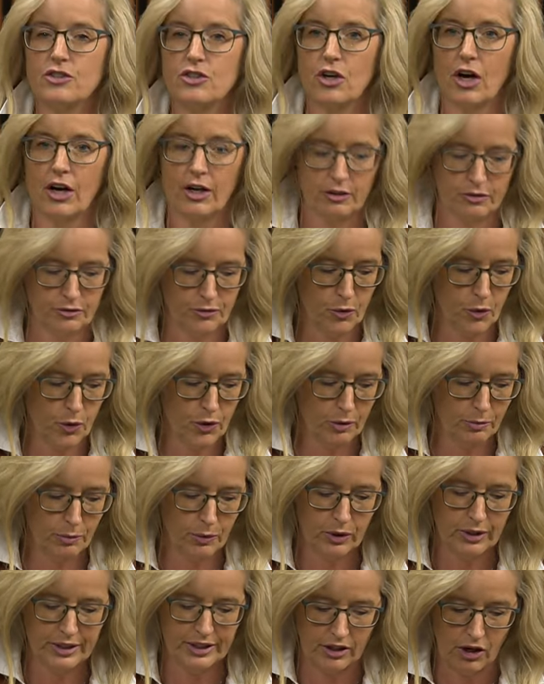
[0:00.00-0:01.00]
not
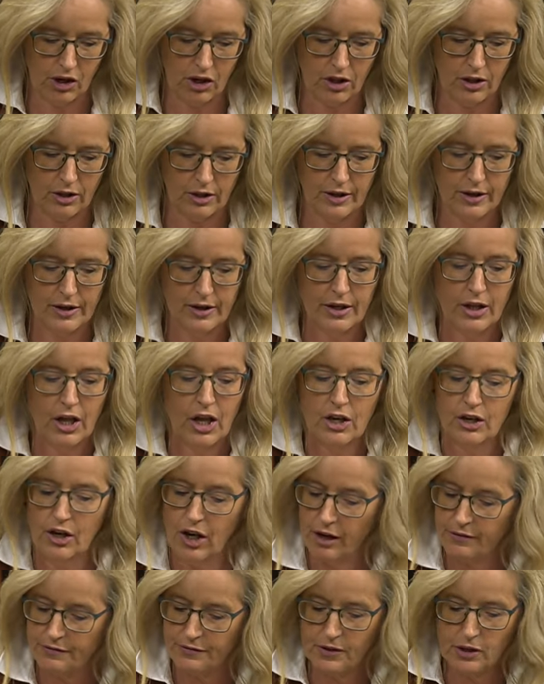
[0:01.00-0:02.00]
affordable at all.
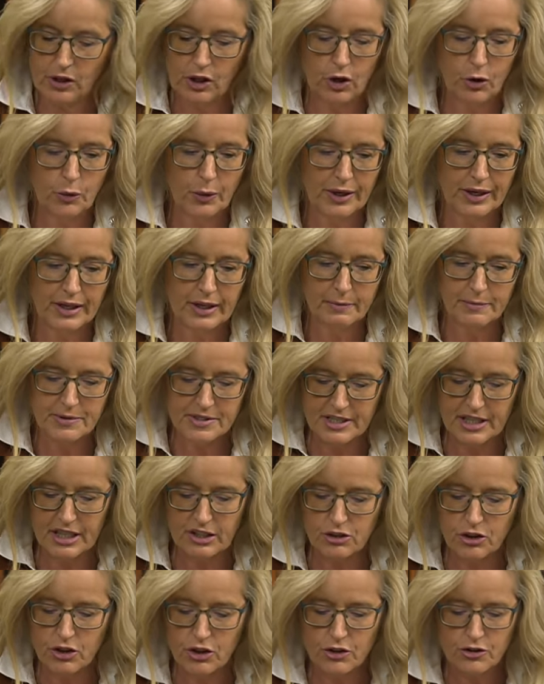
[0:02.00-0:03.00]
Not for low-income
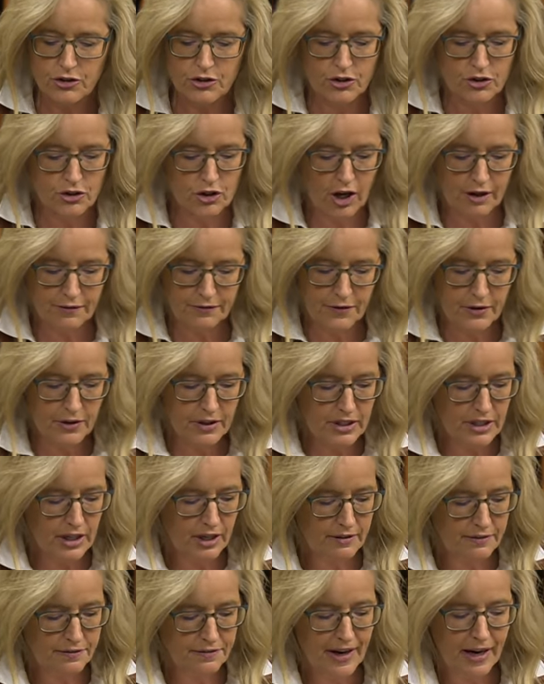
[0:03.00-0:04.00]
seniors, not for the
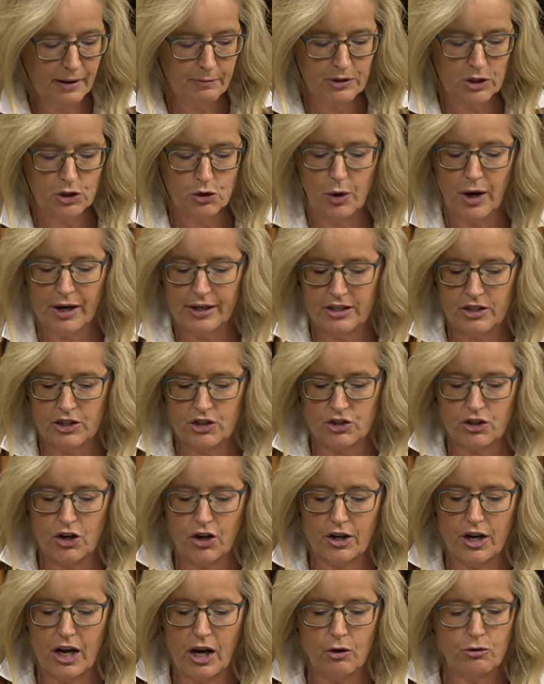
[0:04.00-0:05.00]
young family trying to
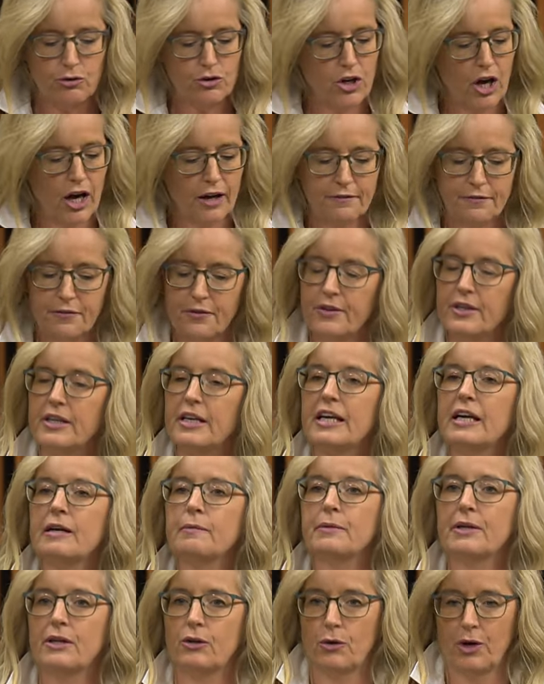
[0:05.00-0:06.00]
start out, not for the
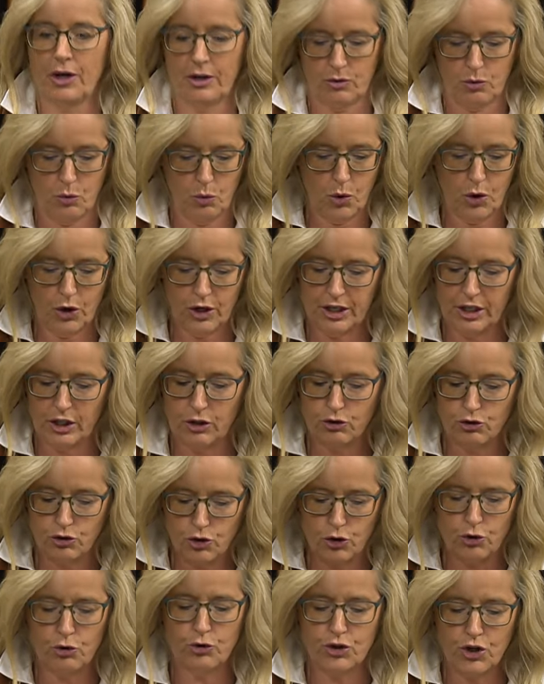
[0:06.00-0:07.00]
immigrant working
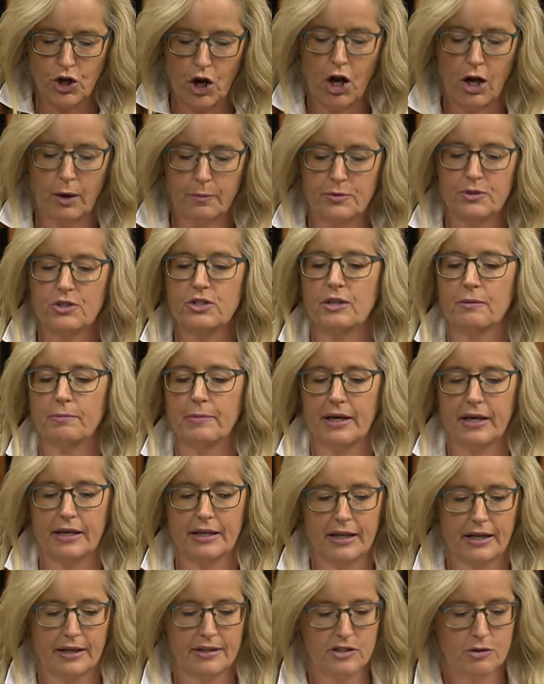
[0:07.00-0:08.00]
2 jobs to
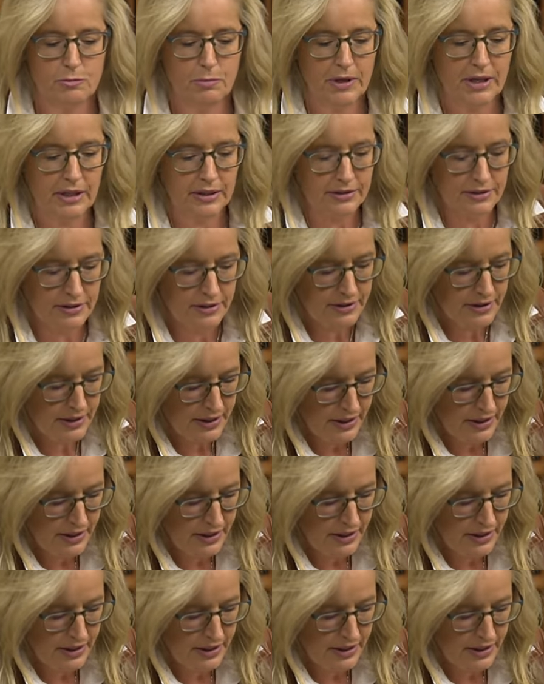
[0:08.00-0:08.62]
make ends meet.